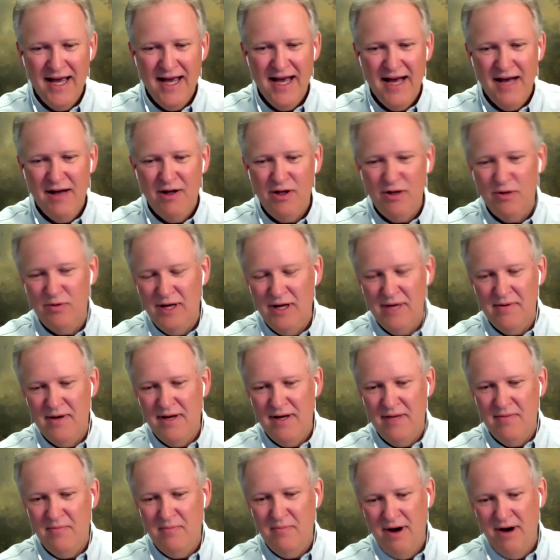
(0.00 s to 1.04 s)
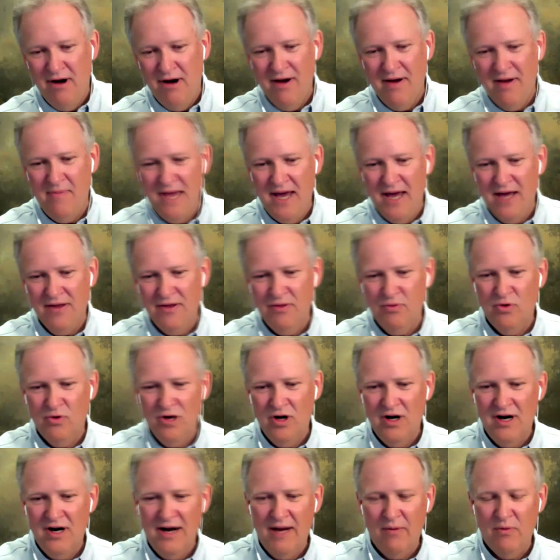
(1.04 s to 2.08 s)
Oh, Mary Beth,
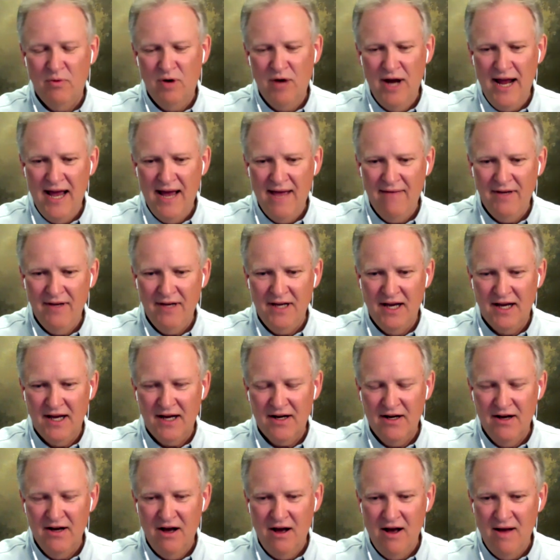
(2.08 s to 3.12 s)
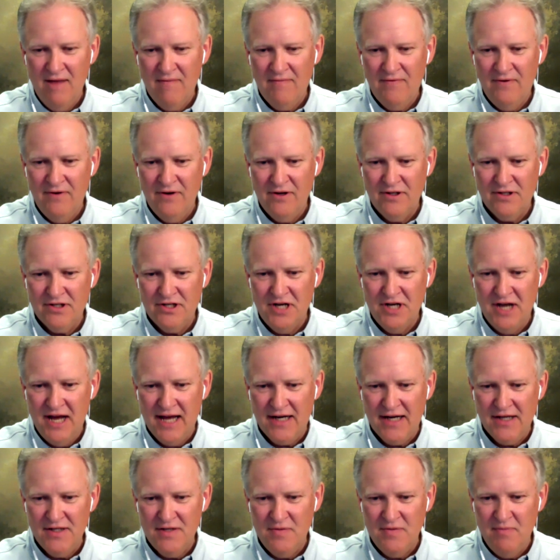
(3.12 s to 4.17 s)
we're we're having a conference
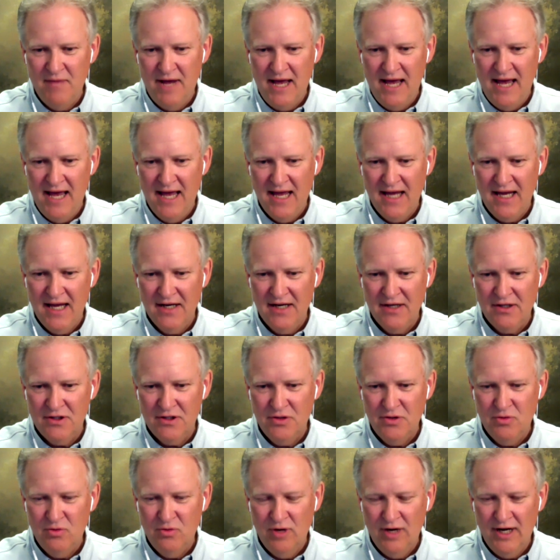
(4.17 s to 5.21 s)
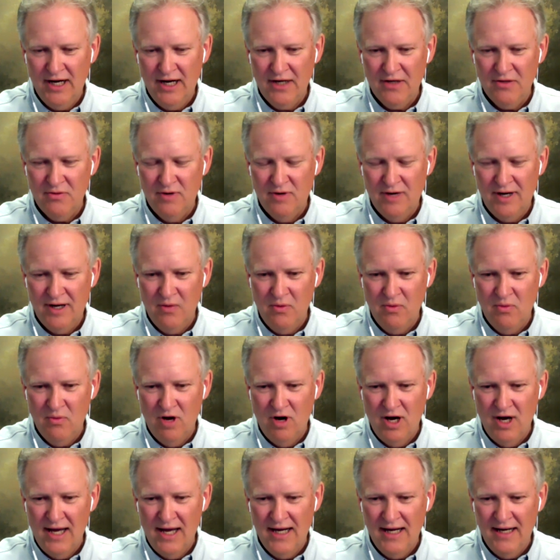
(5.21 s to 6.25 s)
next May in
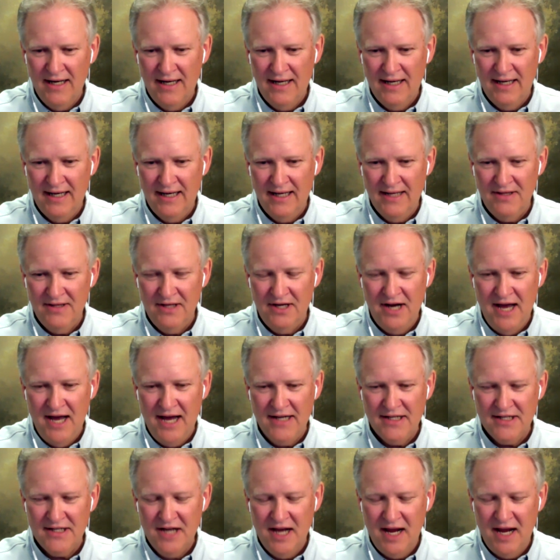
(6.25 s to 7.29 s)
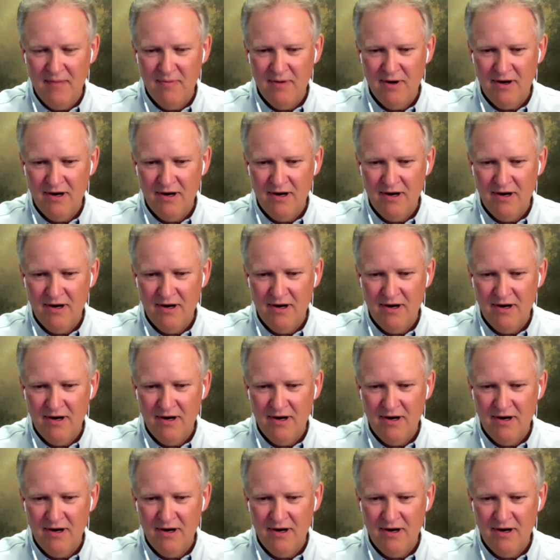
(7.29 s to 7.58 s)
2021, uh, the Nightscaper